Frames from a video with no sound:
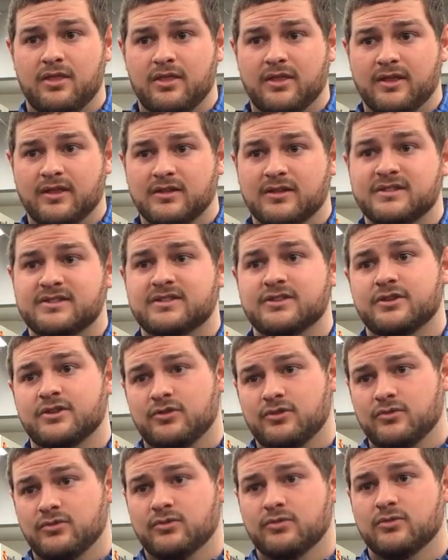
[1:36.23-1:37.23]
than listen to
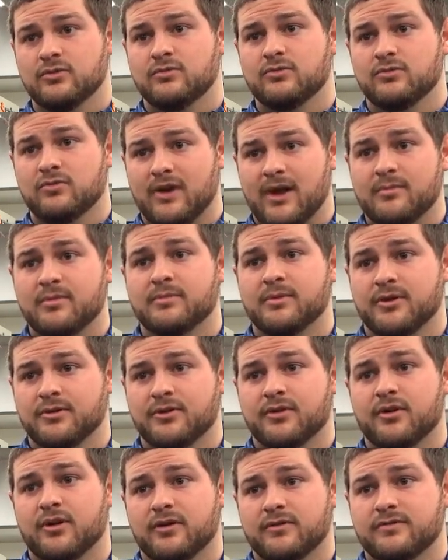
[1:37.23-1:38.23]
you rap about
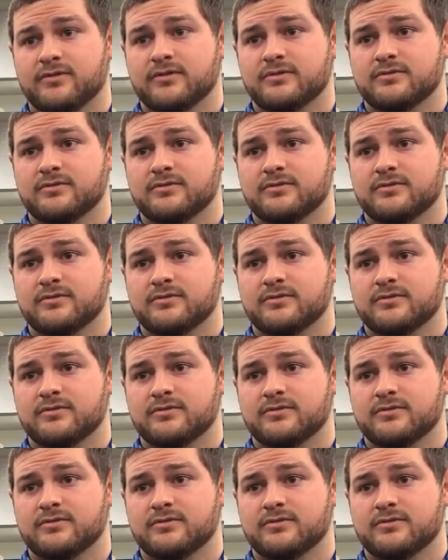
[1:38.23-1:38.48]
golf.